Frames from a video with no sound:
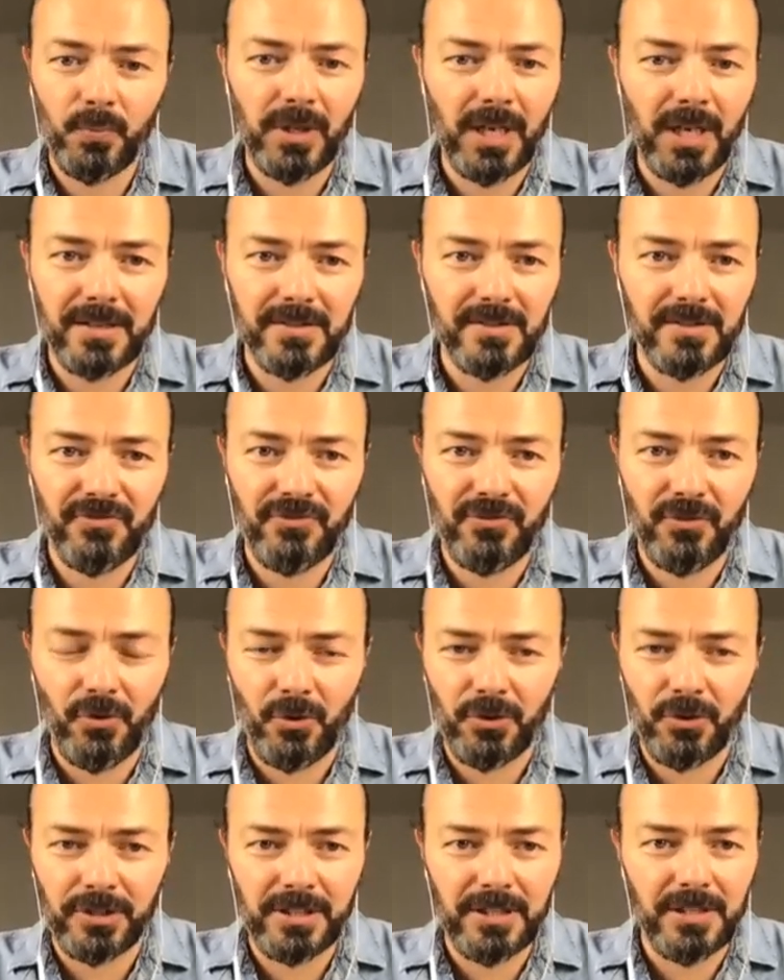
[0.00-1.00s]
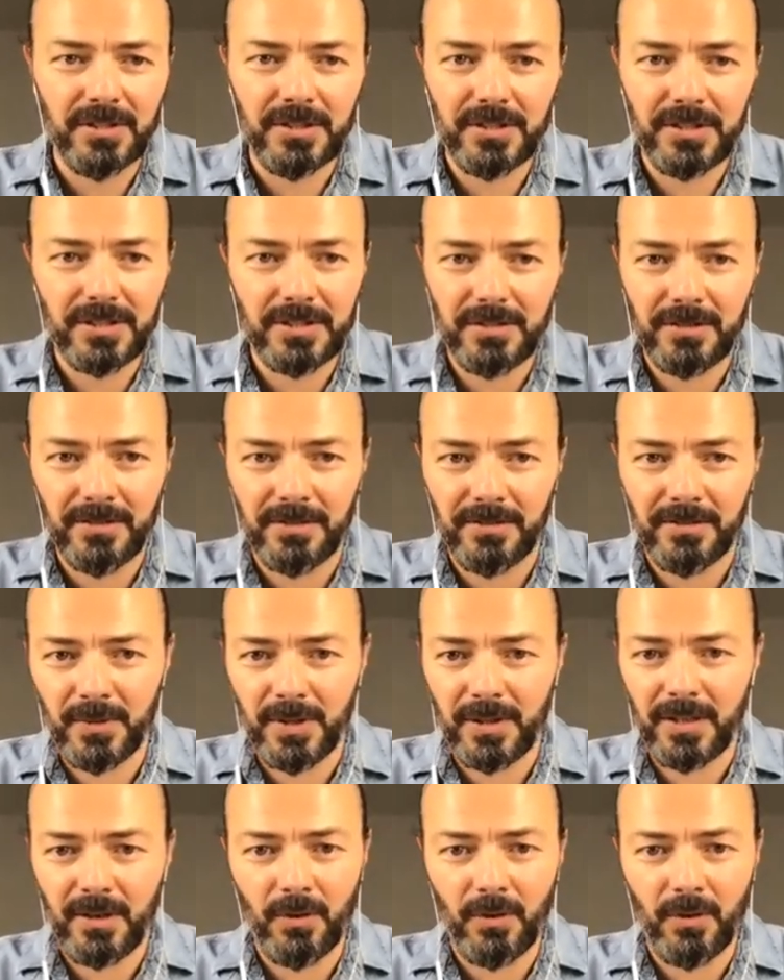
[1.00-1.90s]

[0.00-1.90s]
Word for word: does for years with